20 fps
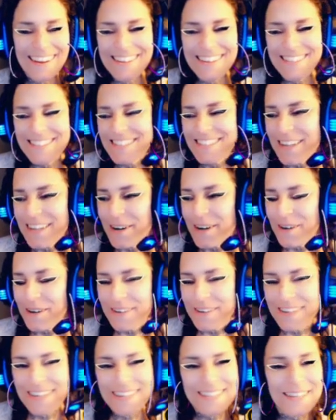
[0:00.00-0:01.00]

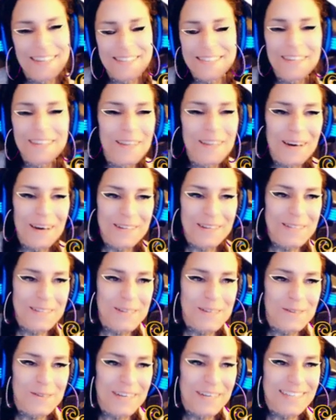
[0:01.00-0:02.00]
So he tells a lot of
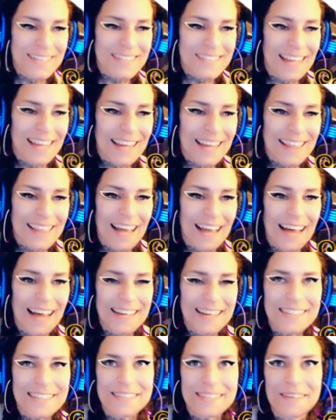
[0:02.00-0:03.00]
stories like
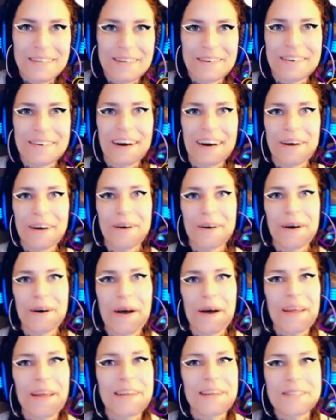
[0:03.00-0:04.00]
that. So
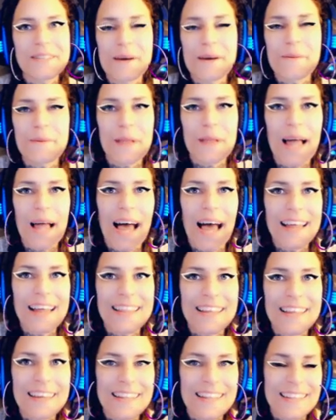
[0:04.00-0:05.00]
I guess I'm
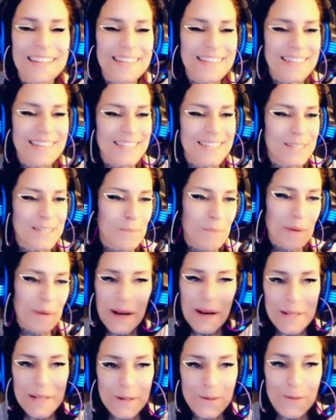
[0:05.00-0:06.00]
glad that he's
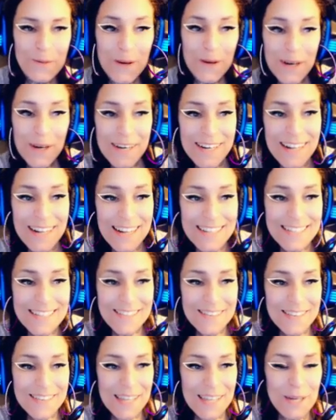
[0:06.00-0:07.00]
spreading the word. That's
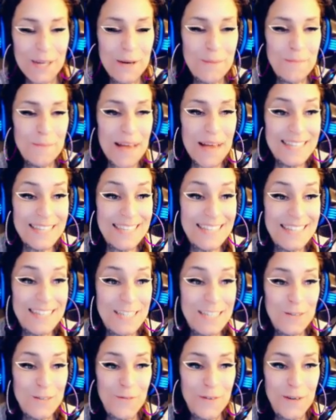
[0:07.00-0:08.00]
a really good
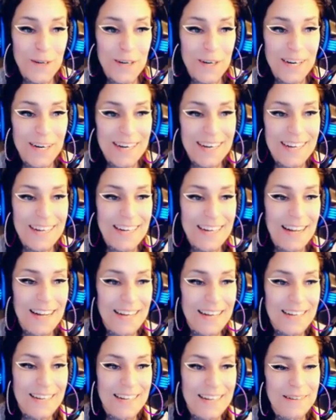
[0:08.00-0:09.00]
message for
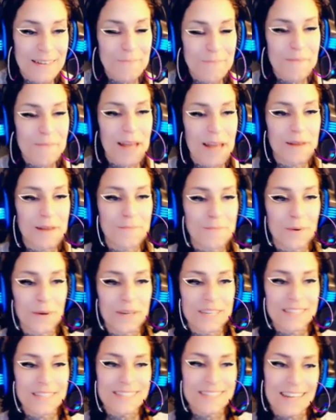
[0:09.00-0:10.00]
young men and
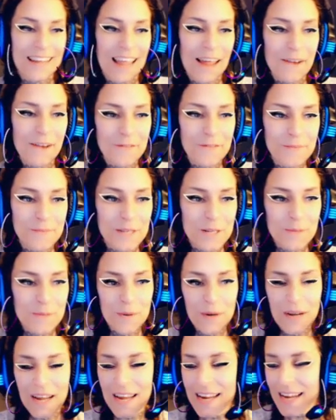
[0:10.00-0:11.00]
boys to get from this
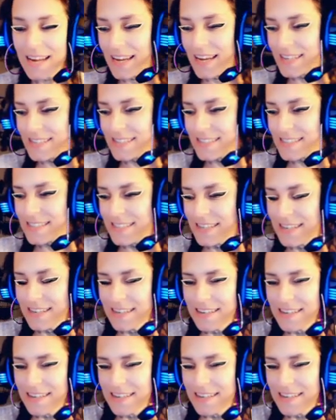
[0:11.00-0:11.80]
book, I guess.